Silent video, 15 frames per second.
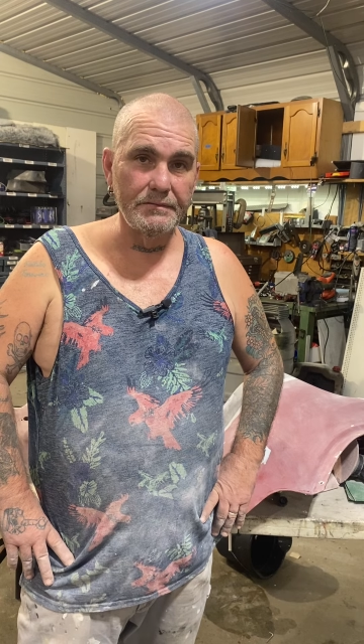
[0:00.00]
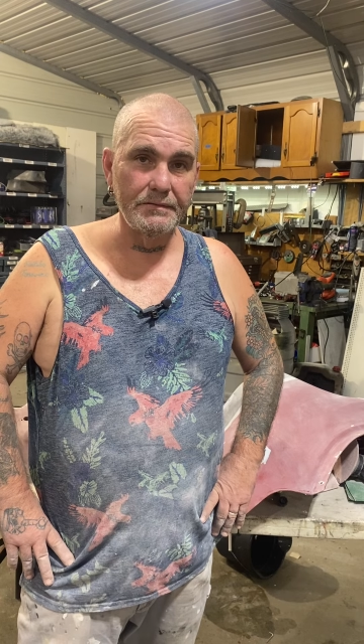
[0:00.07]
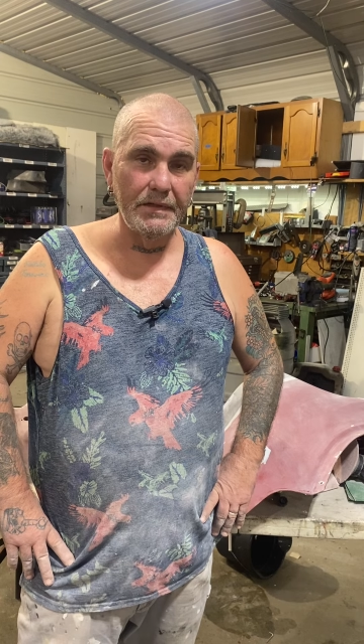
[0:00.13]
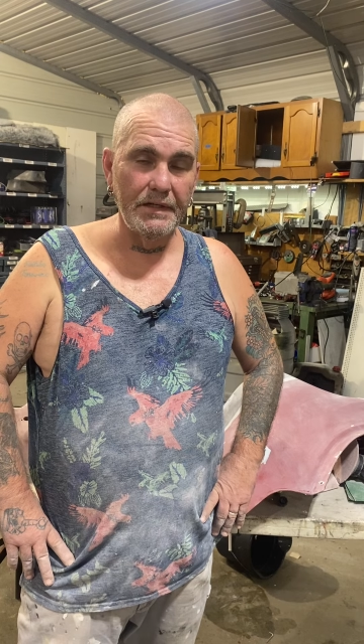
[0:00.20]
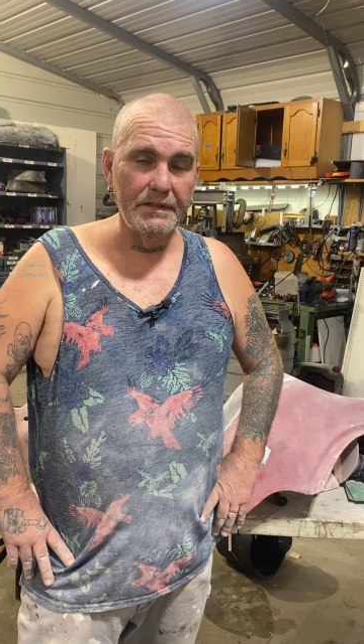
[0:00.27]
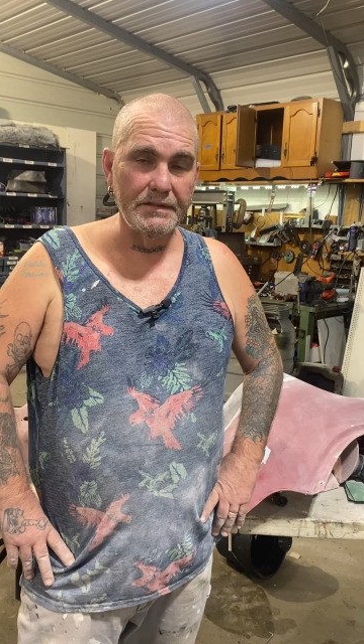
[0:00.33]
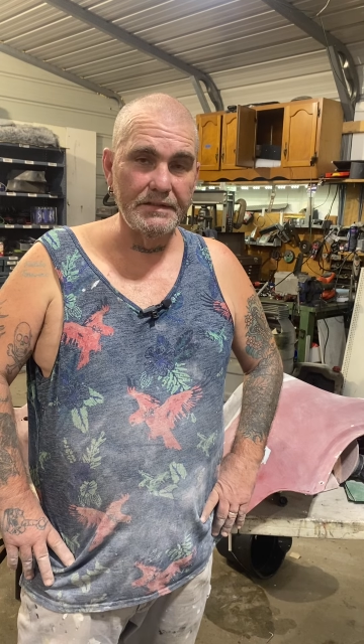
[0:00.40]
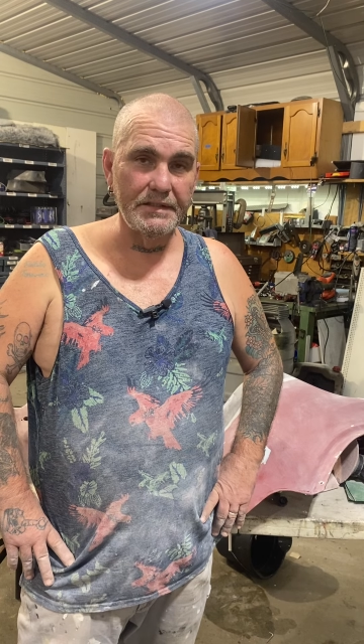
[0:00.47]

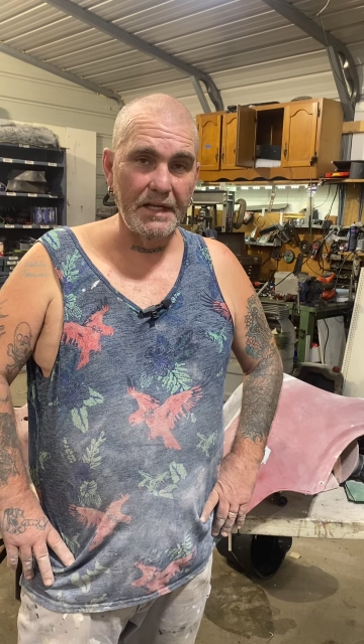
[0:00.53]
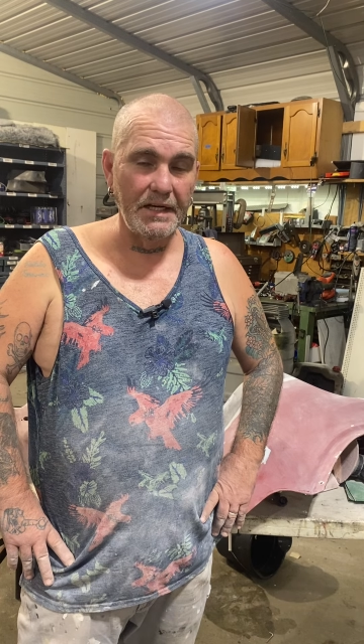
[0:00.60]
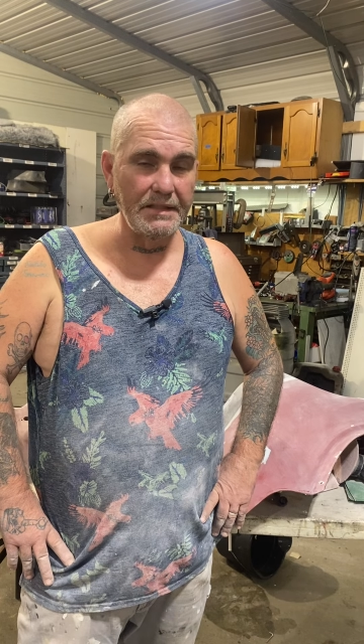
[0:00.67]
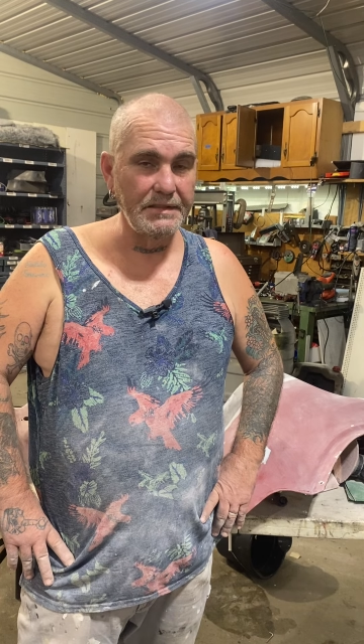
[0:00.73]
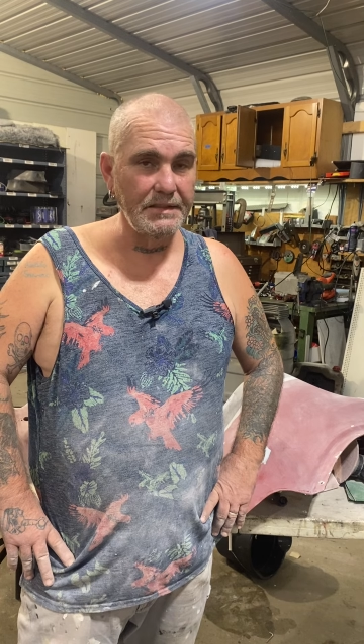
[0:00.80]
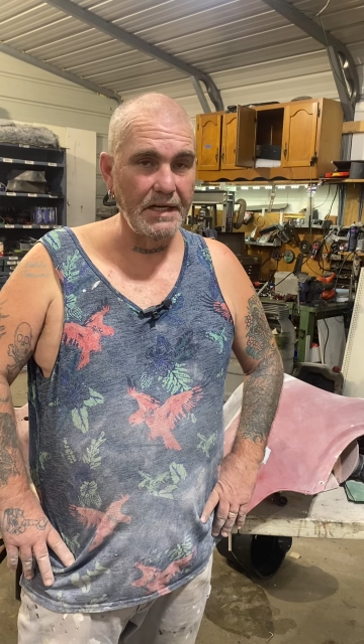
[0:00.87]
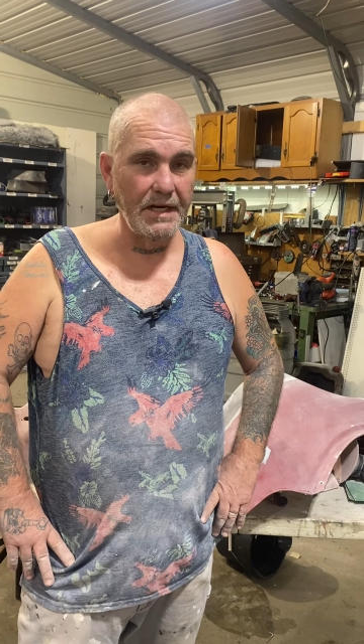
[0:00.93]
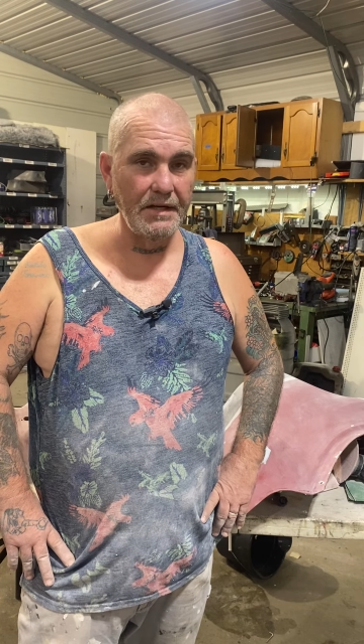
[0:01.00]
and stay
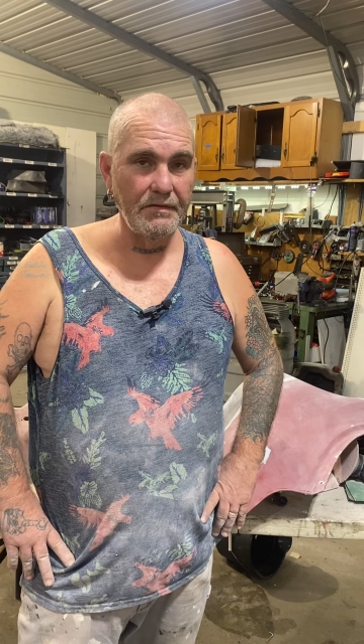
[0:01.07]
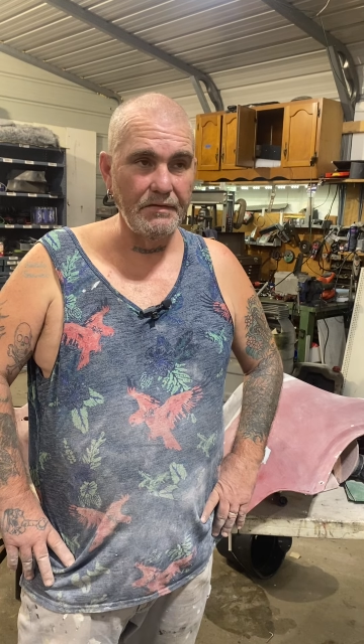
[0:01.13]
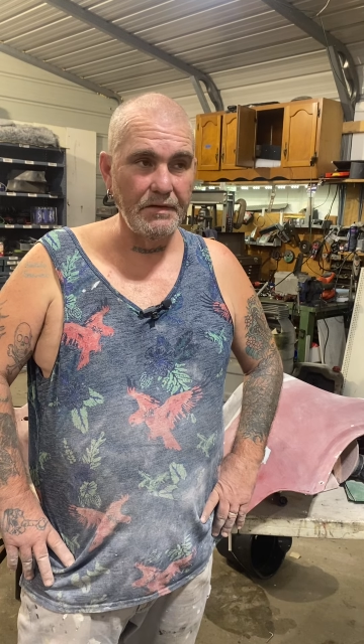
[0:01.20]
safe.